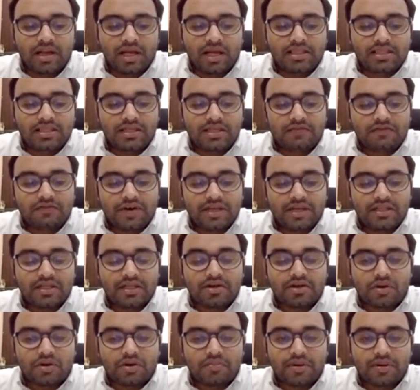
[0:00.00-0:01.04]
Let's define
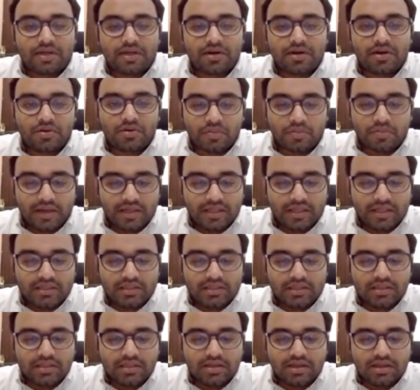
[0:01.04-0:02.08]
the topic in two
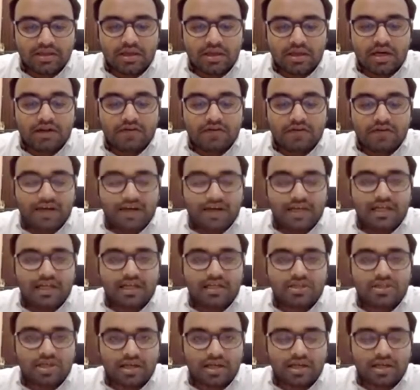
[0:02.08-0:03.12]
parts
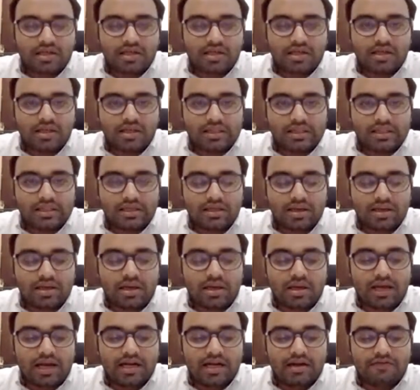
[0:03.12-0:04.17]
defining Chanakya
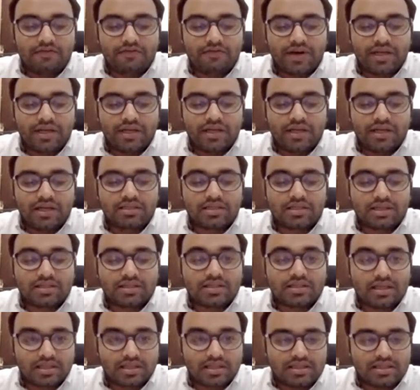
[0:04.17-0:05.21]
Niti and defining
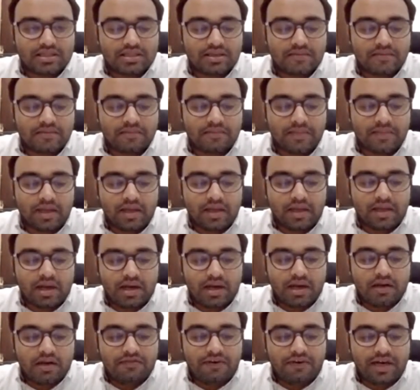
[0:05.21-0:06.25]
success.
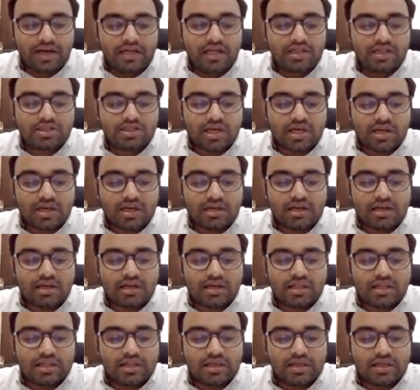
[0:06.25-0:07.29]
Defining
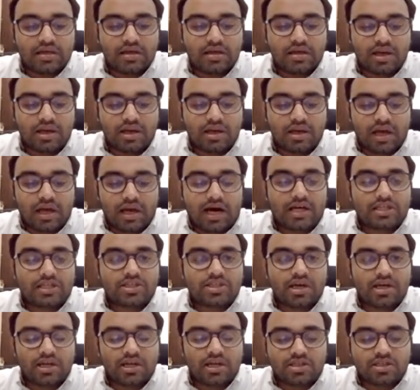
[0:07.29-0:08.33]
Chanakya Niti.
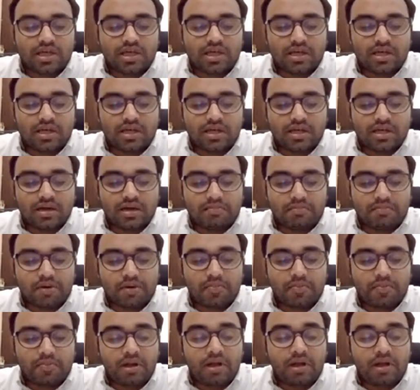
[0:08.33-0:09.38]
Acharya Chanakya,
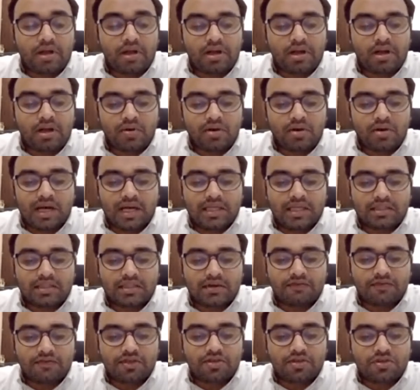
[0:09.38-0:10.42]
popularly known
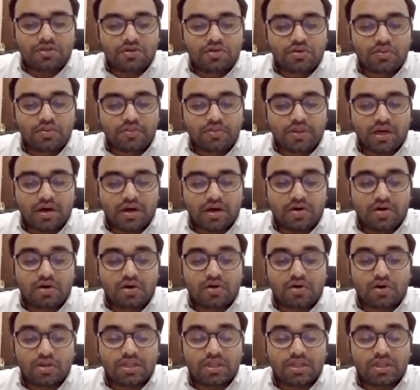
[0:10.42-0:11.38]
as Vishnu Gupta or